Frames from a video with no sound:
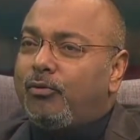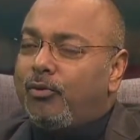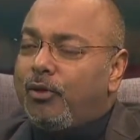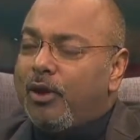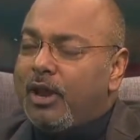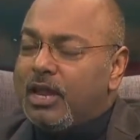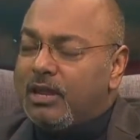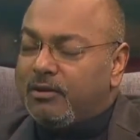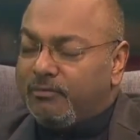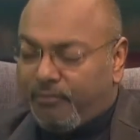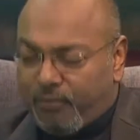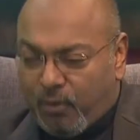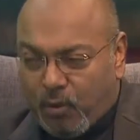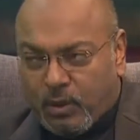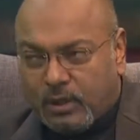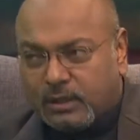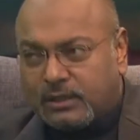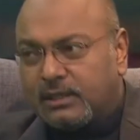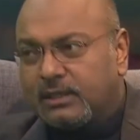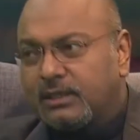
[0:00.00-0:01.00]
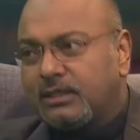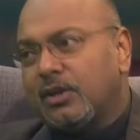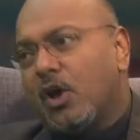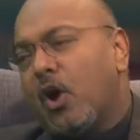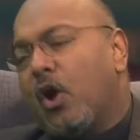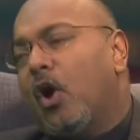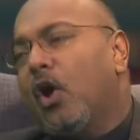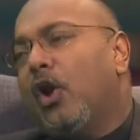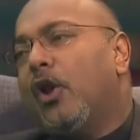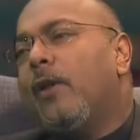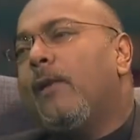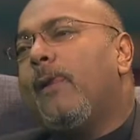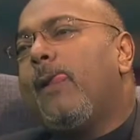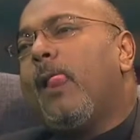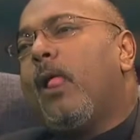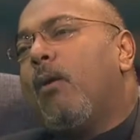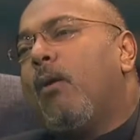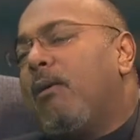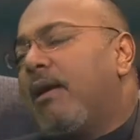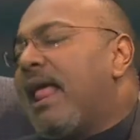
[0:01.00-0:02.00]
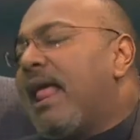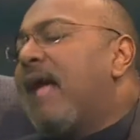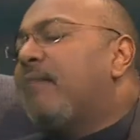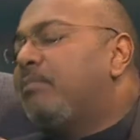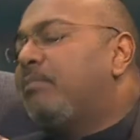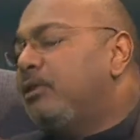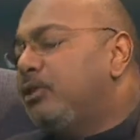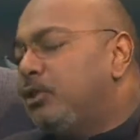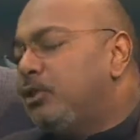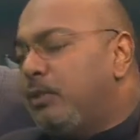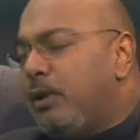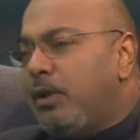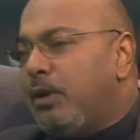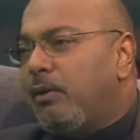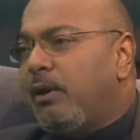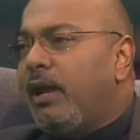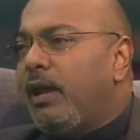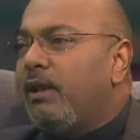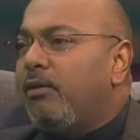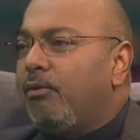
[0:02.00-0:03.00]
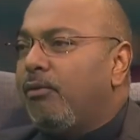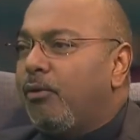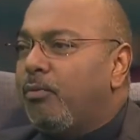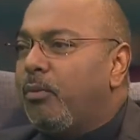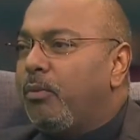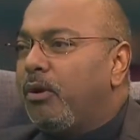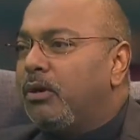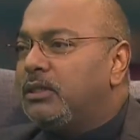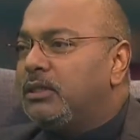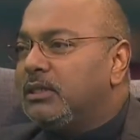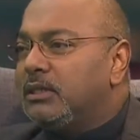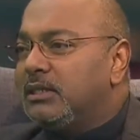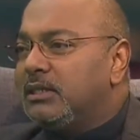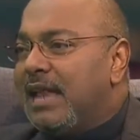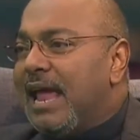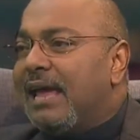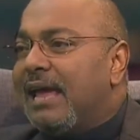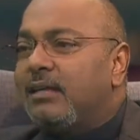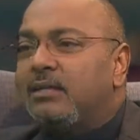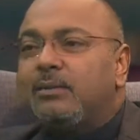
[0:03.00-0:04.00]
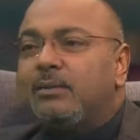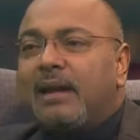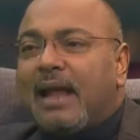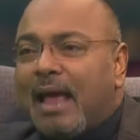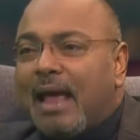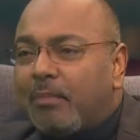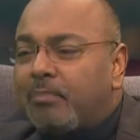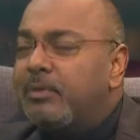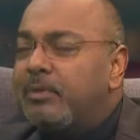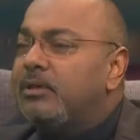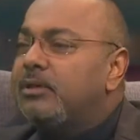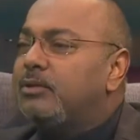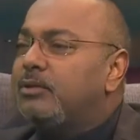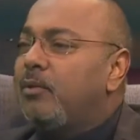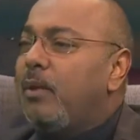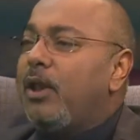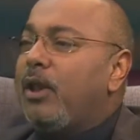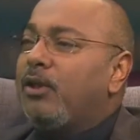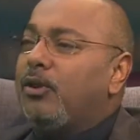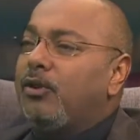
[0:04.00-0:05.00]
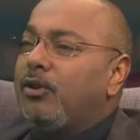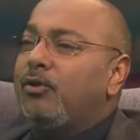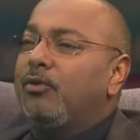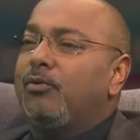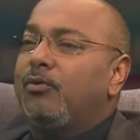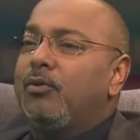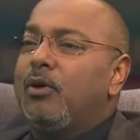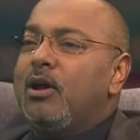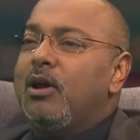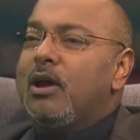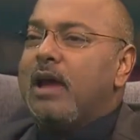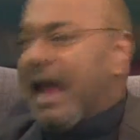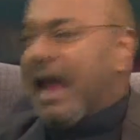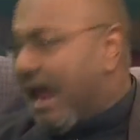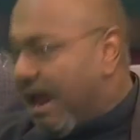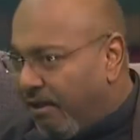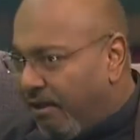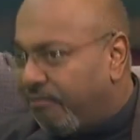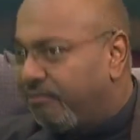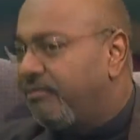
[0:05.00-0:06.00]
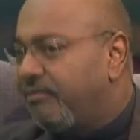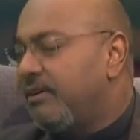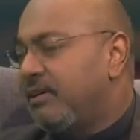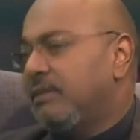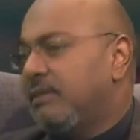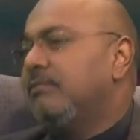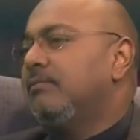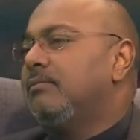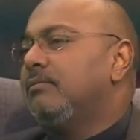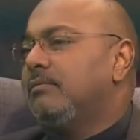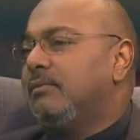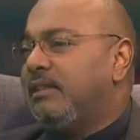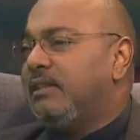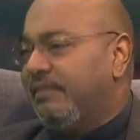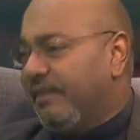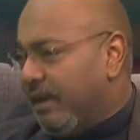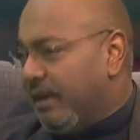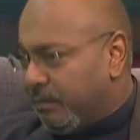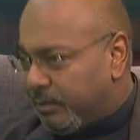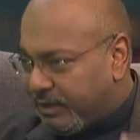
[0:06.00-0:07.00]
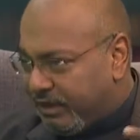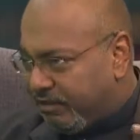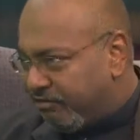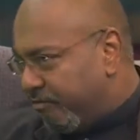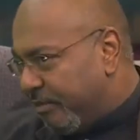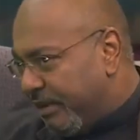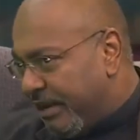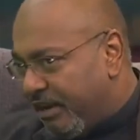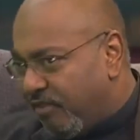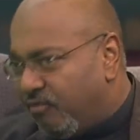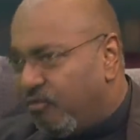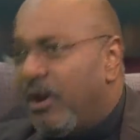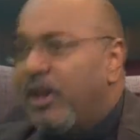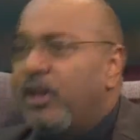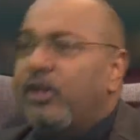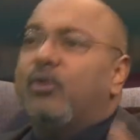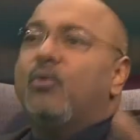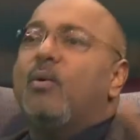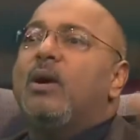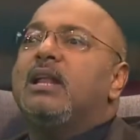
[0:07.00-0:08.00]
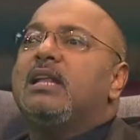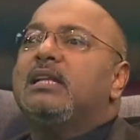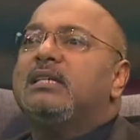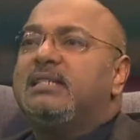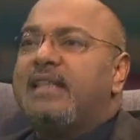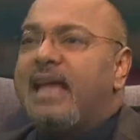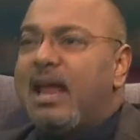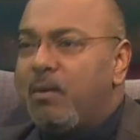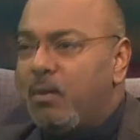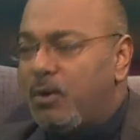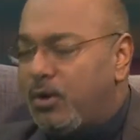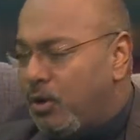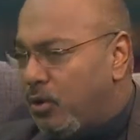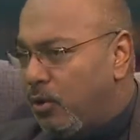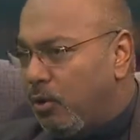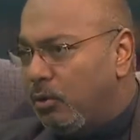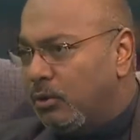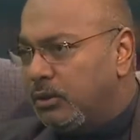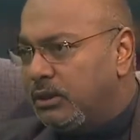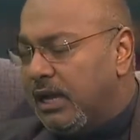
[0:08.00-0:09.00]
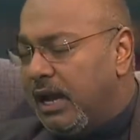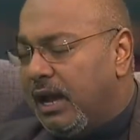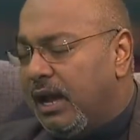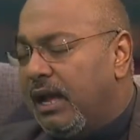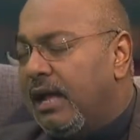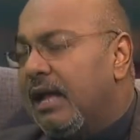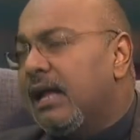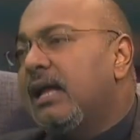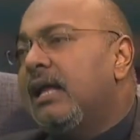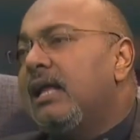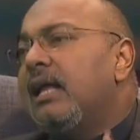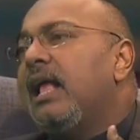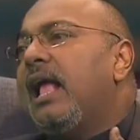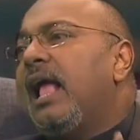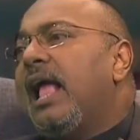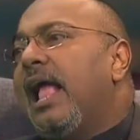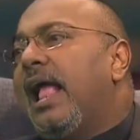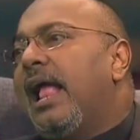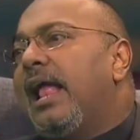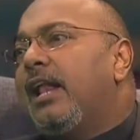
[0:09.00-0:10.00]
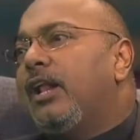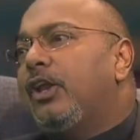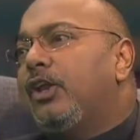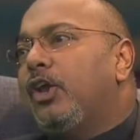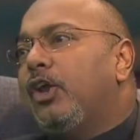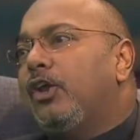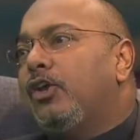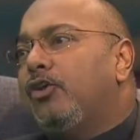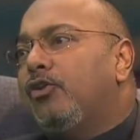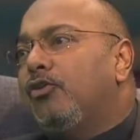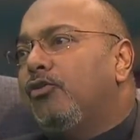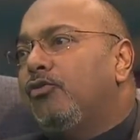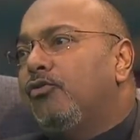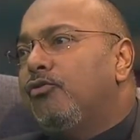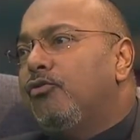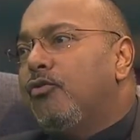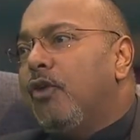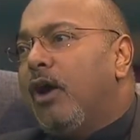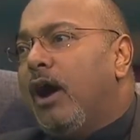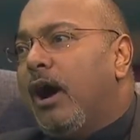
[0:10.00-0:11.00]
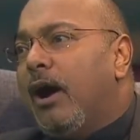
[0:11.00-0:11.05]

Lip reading: it focuses on what happens when you hit roadblocks and snags. What happens when you have developed self-belief, when you understand what your goals are, and you